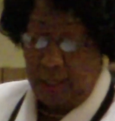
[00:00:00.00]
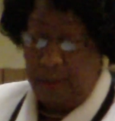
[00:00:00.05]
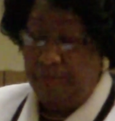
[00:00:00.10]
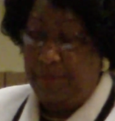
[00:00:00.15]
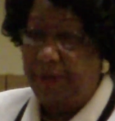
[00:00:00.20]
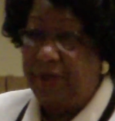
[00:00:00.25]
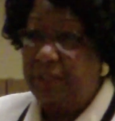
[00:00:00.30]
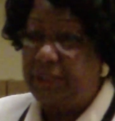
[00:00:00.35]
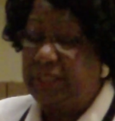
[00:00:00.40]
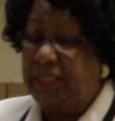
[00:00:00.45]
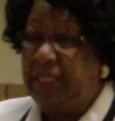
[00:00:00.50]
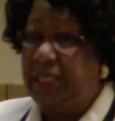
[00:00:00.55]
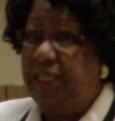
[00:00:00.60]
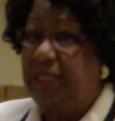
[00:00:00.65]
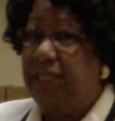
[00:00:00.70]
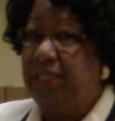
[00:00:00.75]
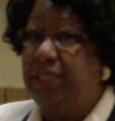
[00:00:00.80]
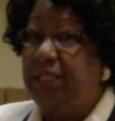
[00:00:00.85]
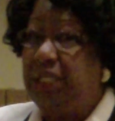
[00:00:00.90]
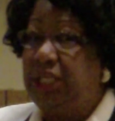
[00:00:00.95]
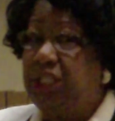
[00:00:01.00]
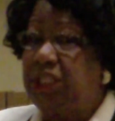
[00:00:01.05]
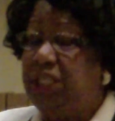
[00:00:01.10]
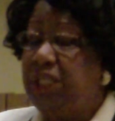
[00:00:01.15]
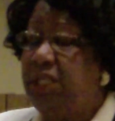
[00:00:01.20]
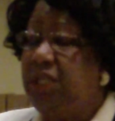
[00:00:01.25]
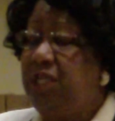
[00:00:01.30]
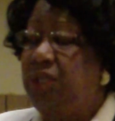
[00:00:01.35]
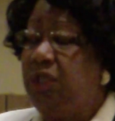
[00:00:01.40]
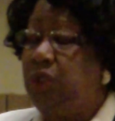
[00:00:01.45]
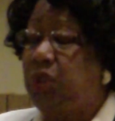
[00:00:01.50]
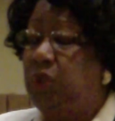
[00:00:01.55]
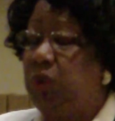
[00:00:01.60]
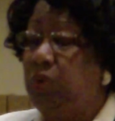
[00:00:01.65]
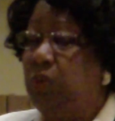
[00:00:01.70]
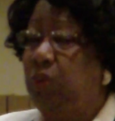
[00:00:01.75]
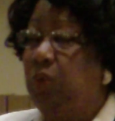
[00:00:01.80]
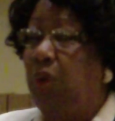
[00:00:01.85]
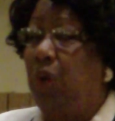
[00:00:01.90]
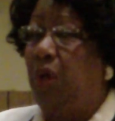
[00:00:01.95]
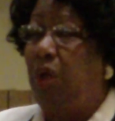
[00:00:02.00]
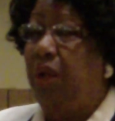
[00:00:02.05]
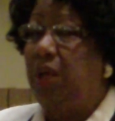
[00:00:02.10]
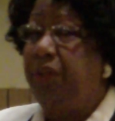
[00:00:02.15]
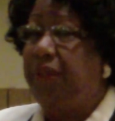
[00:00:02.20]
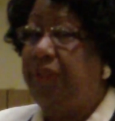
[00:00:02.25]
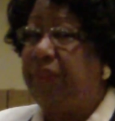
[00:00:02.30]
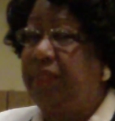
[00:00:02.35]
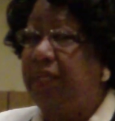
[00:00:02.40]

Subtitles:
But in addition to all the